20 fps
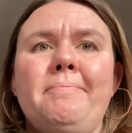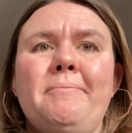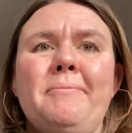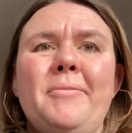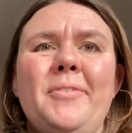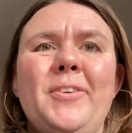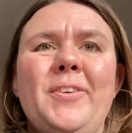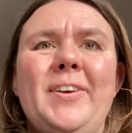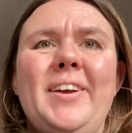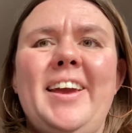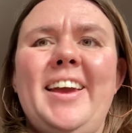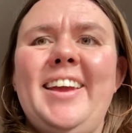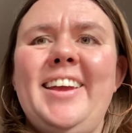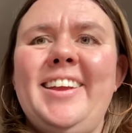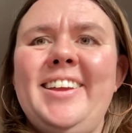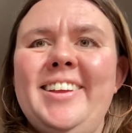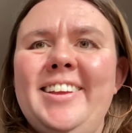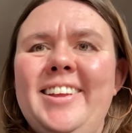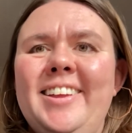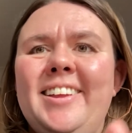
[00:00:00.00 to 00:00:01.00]
Okay,
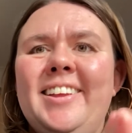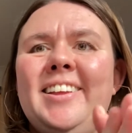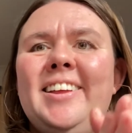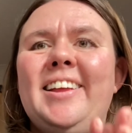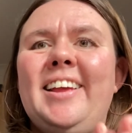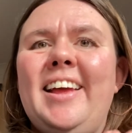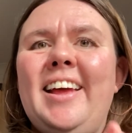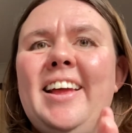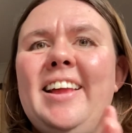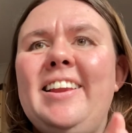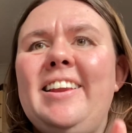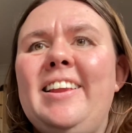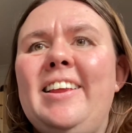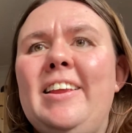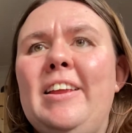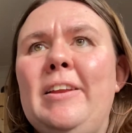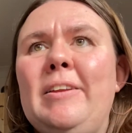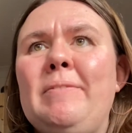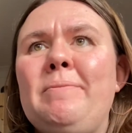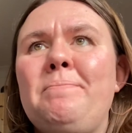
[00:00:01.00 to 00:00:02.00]
and
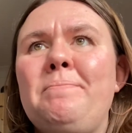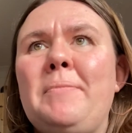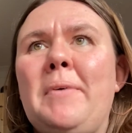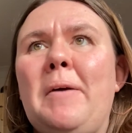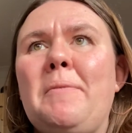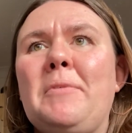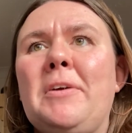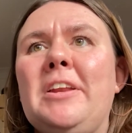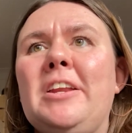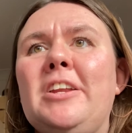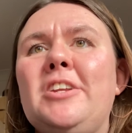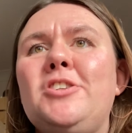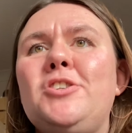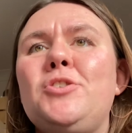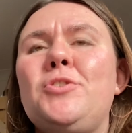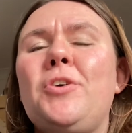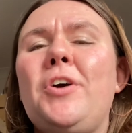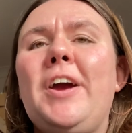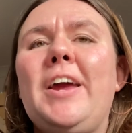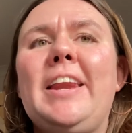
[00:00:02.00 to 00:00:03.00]
then I'm going to
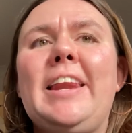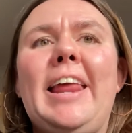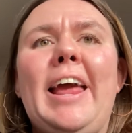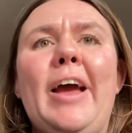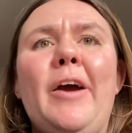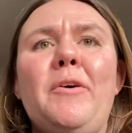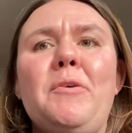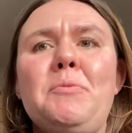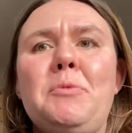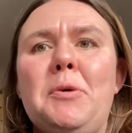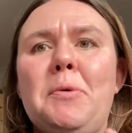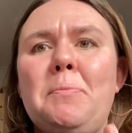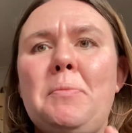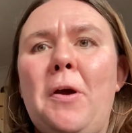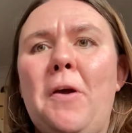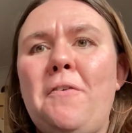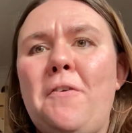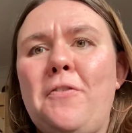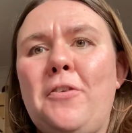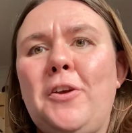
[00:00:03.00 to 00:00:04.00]
try now and put
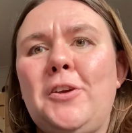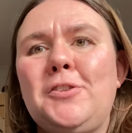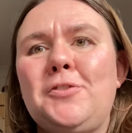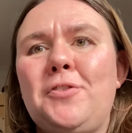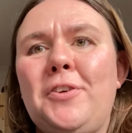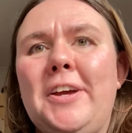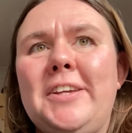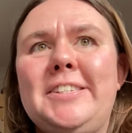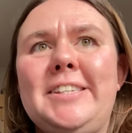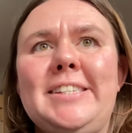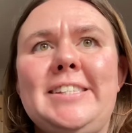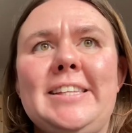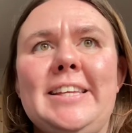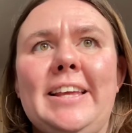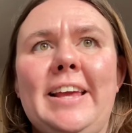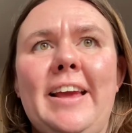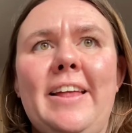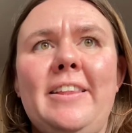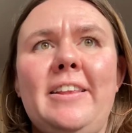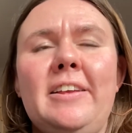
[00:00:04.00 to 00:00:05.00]
both of those phrases
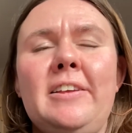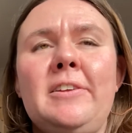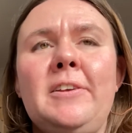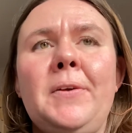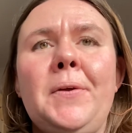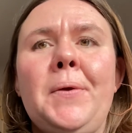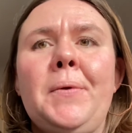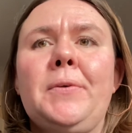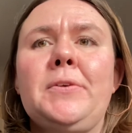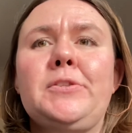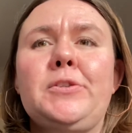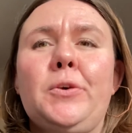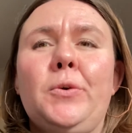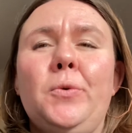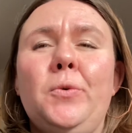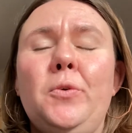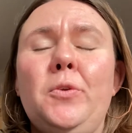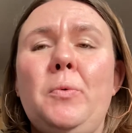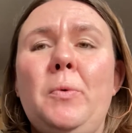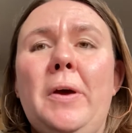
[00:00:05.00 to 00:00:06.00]
together. So
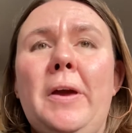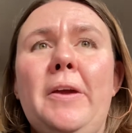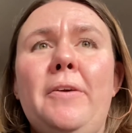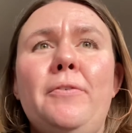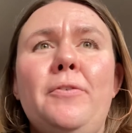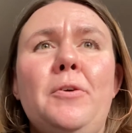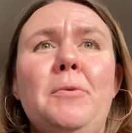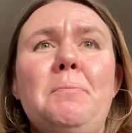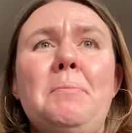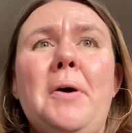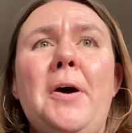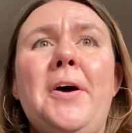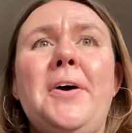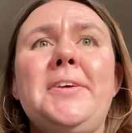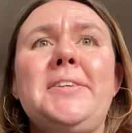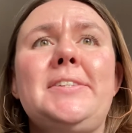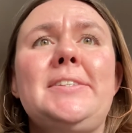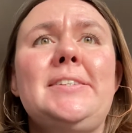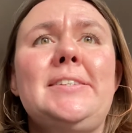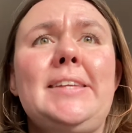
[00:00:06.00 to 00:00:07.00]
all the way from bar
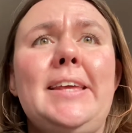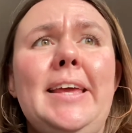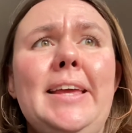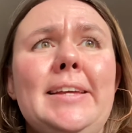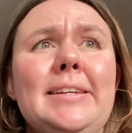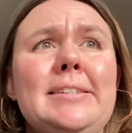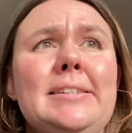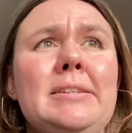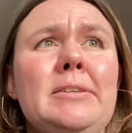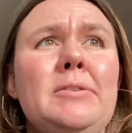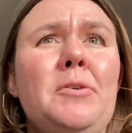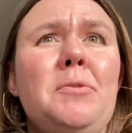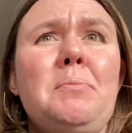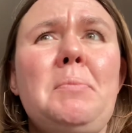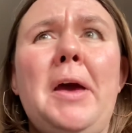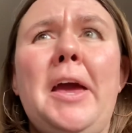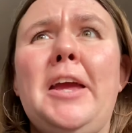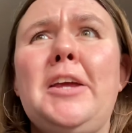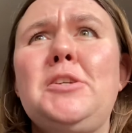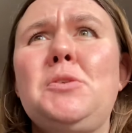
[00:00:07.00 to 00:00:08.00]
6 on
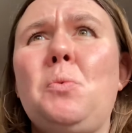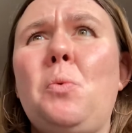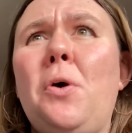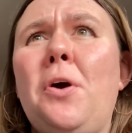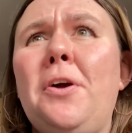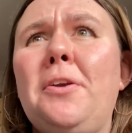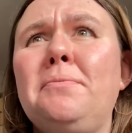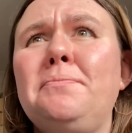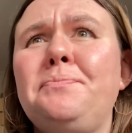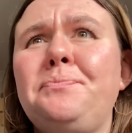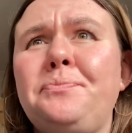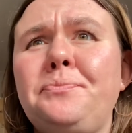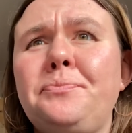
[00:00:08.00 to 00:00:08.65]
page 1